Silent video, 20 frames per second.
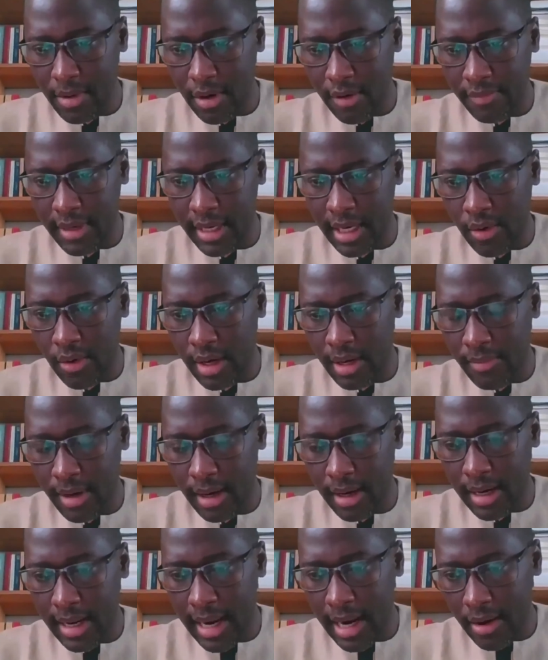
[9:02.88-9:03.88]
of the
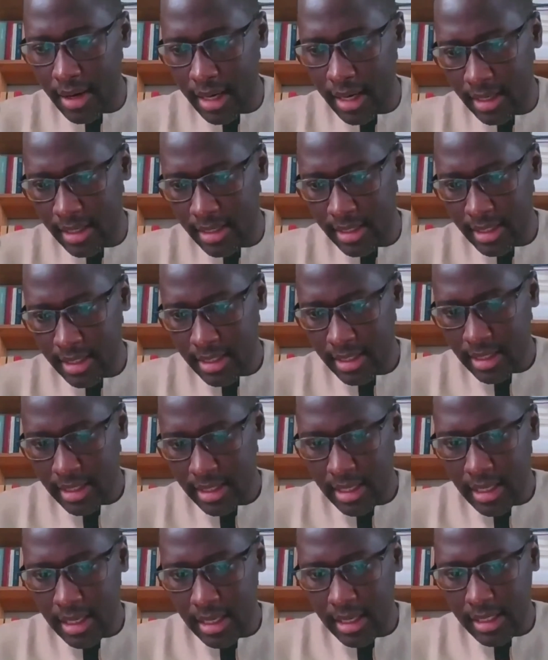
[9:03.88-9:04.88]
neoliberal era,
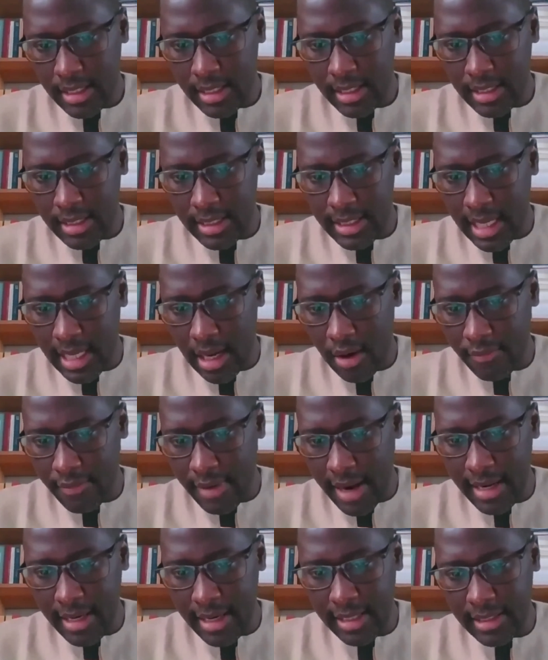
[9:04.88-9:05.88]
sound
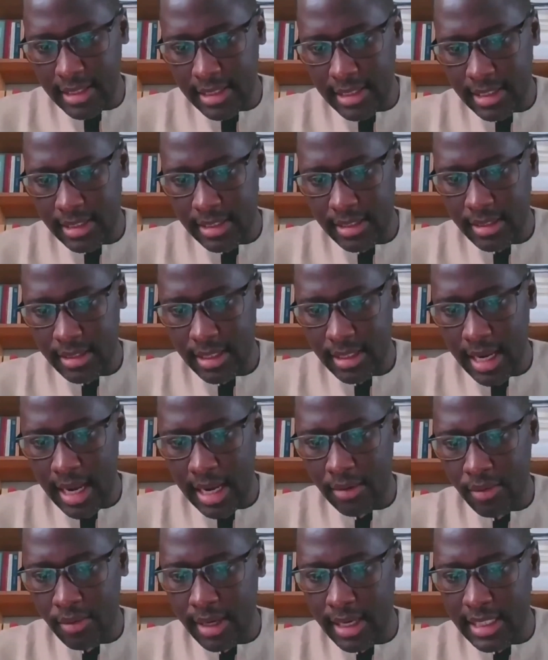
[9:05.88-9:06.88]
finance
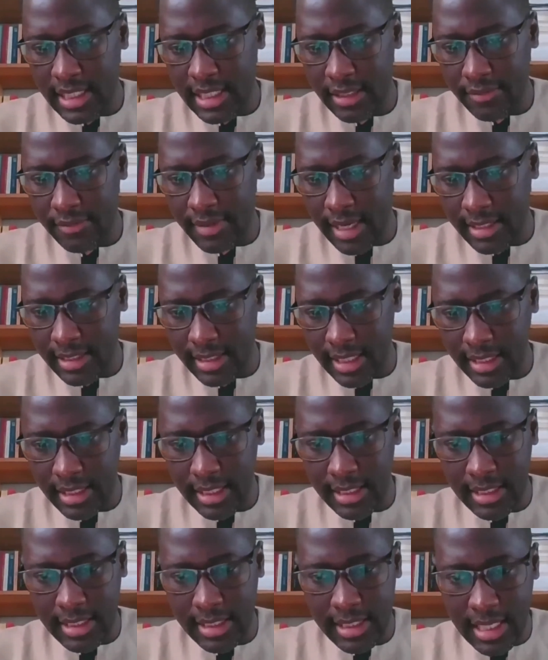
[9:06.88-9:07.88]
and regressive
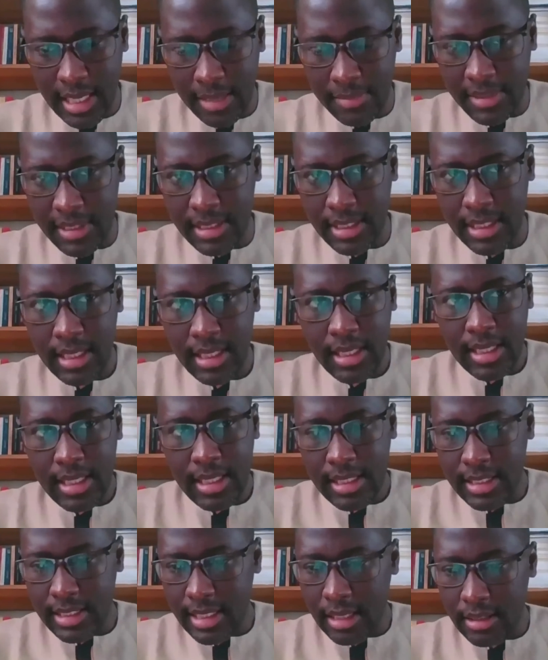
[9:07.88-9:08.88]
taxation systems,
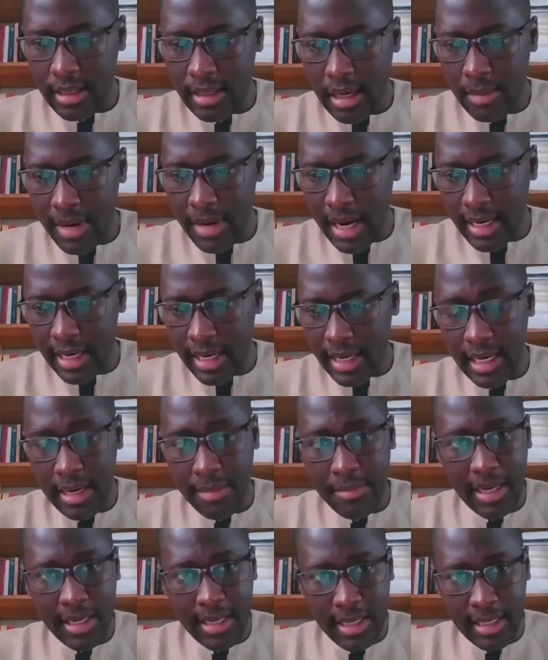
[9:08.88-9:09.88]
central bank
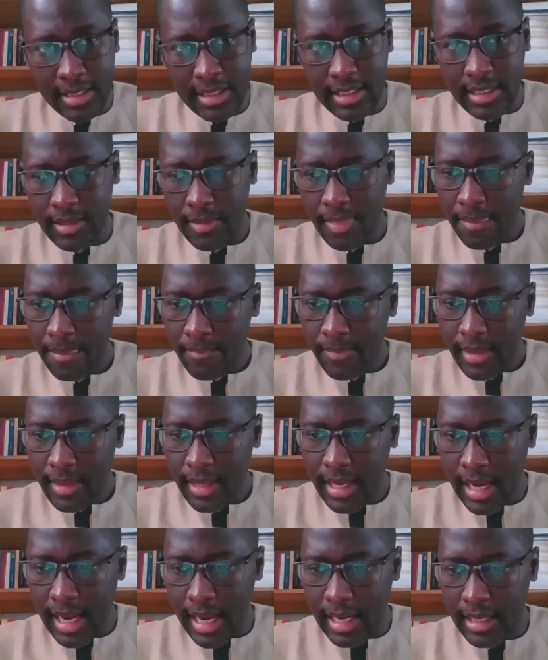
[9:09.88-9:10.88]
independence,
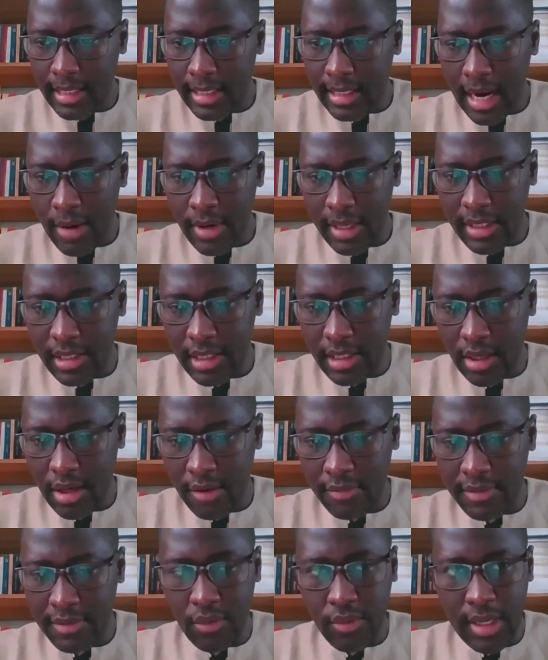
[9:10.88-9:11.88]
and the direction
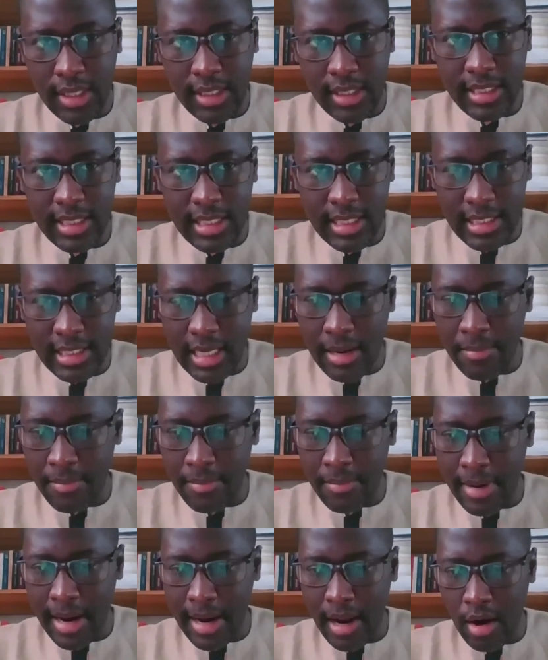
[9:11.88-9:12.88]
of the credit system
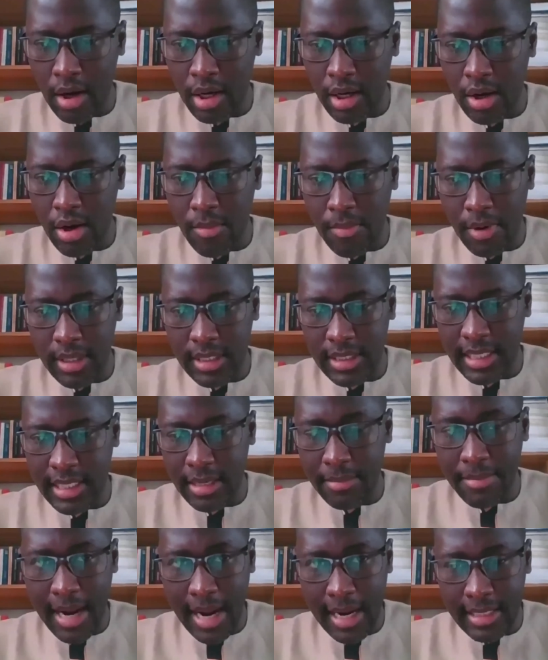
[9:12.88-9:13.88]
by
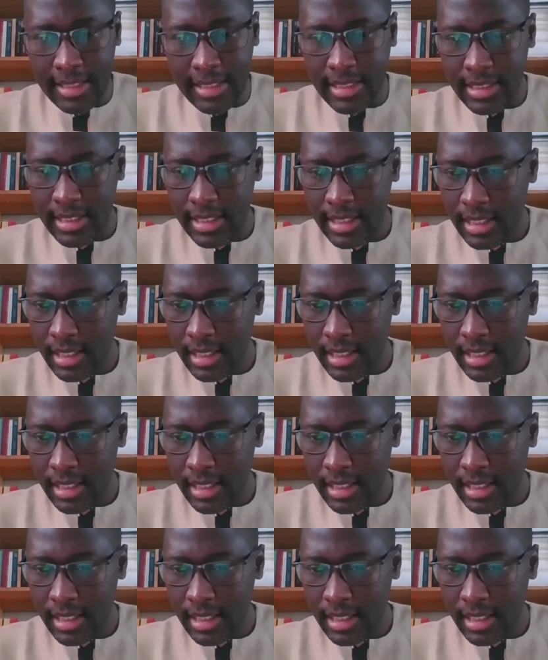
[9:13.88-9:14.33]
oligopolistic banks